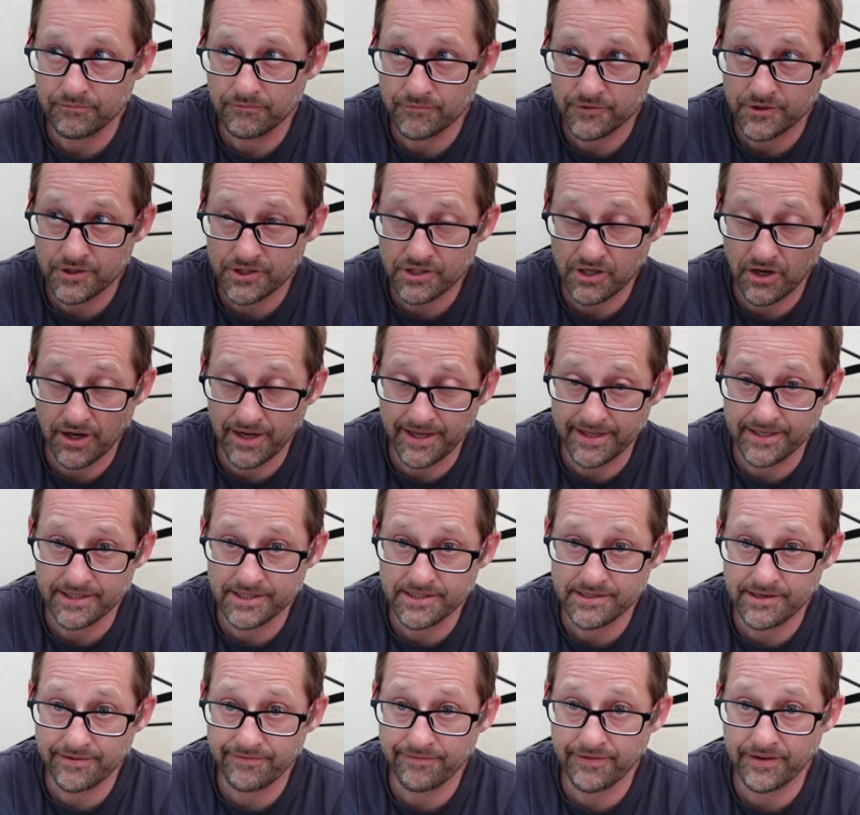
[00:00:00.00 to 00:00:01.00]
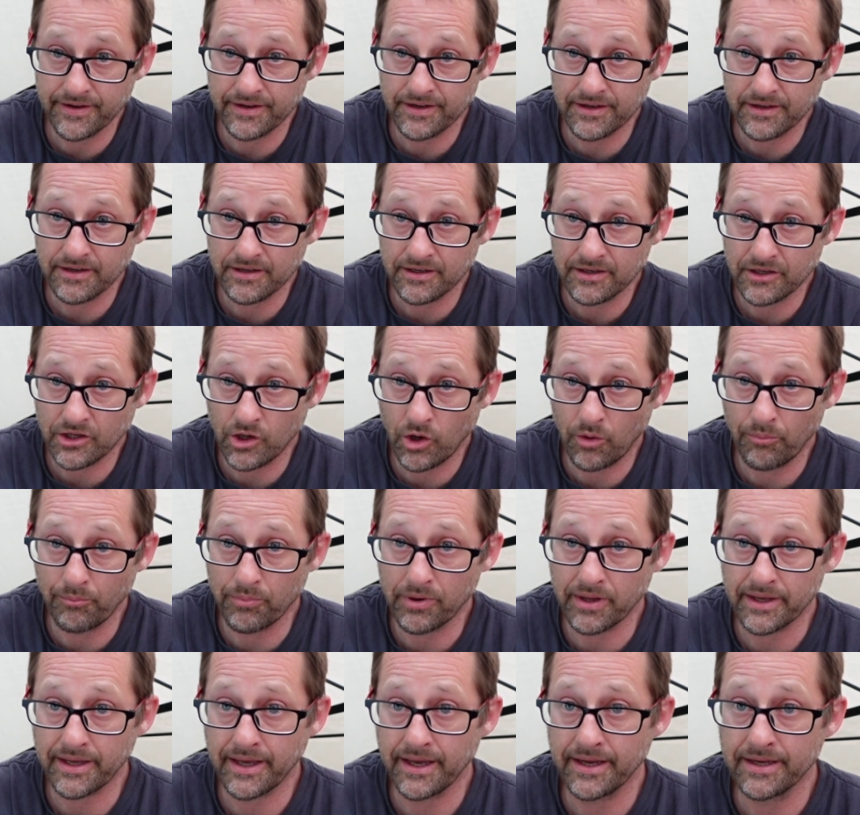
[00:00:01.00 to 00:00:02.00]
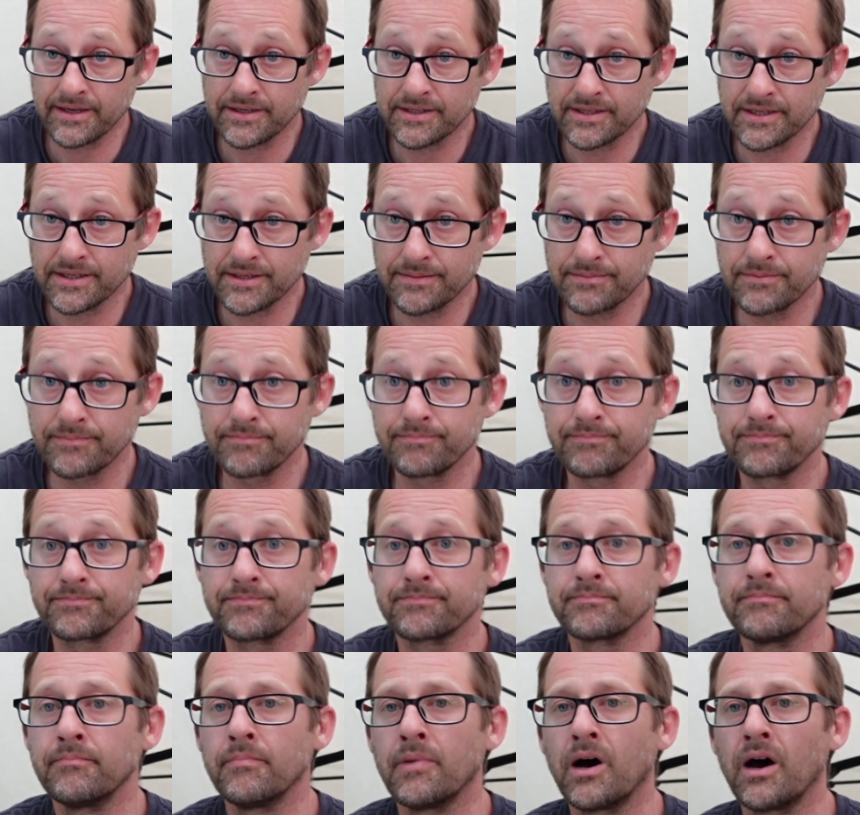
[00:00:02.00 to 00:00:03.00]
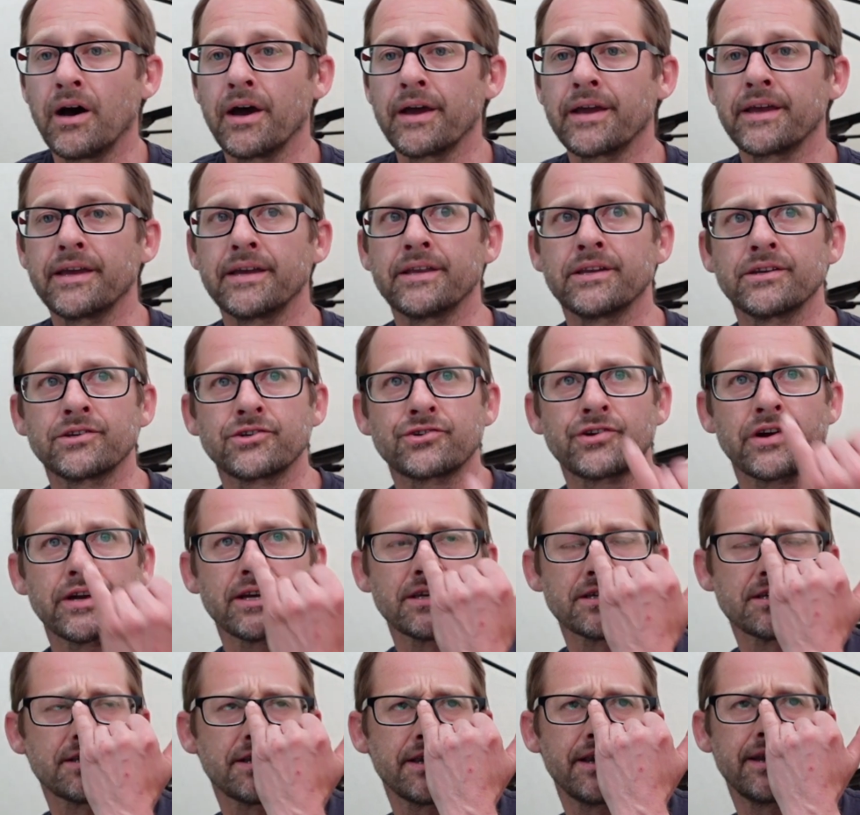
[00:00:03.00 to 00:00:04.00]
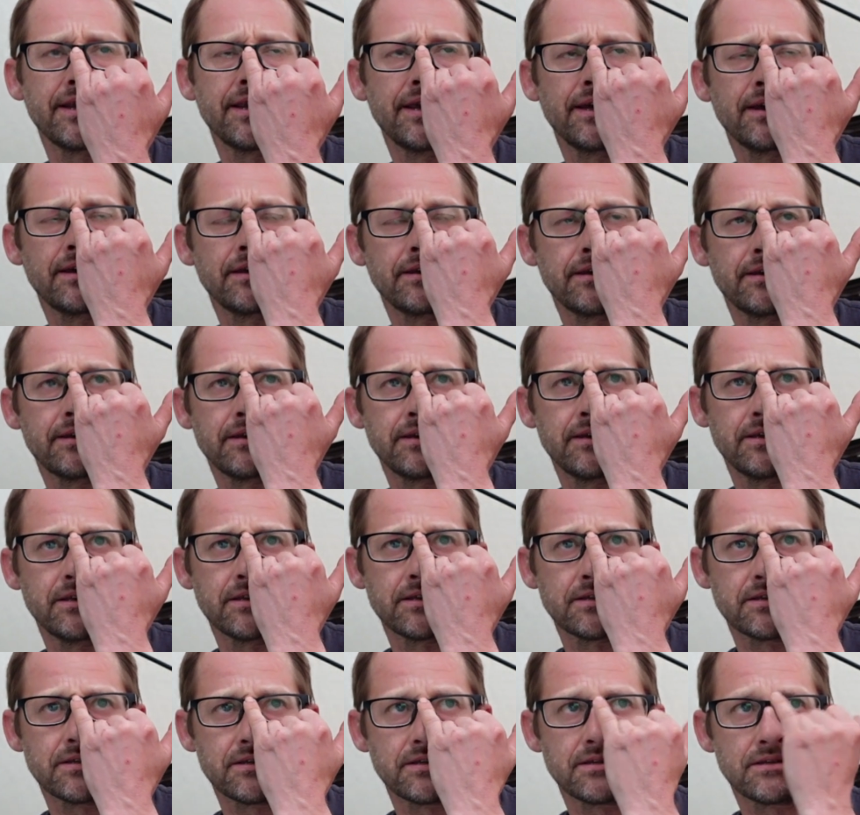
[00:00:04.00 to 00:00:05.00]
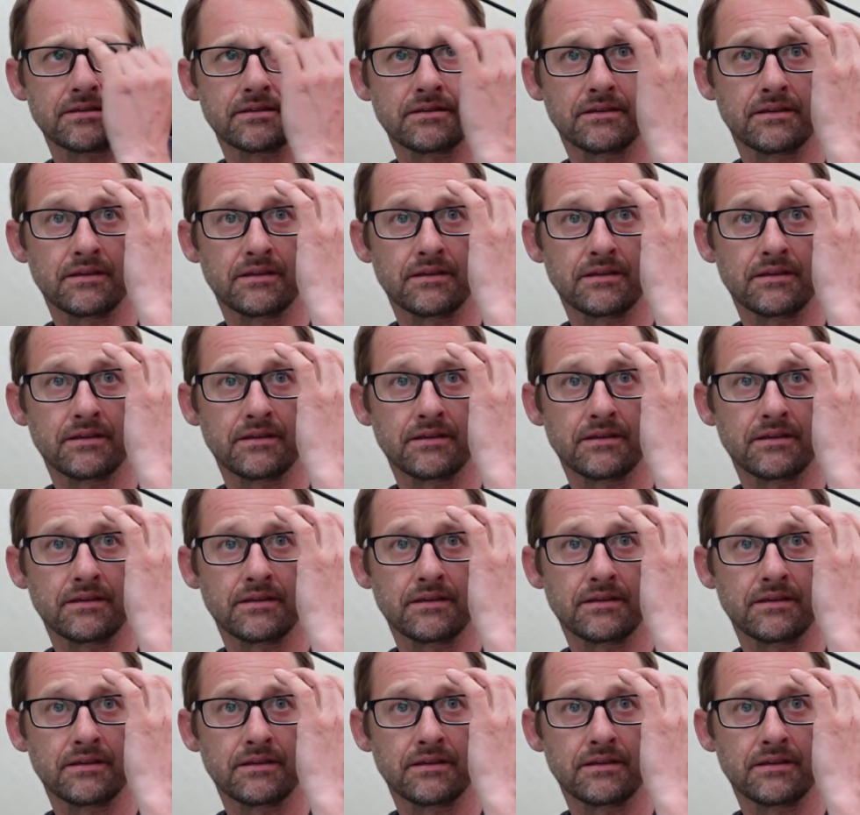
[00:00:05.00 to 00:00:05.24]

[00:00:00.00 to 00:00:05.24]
scientific and complicated. My interest in it is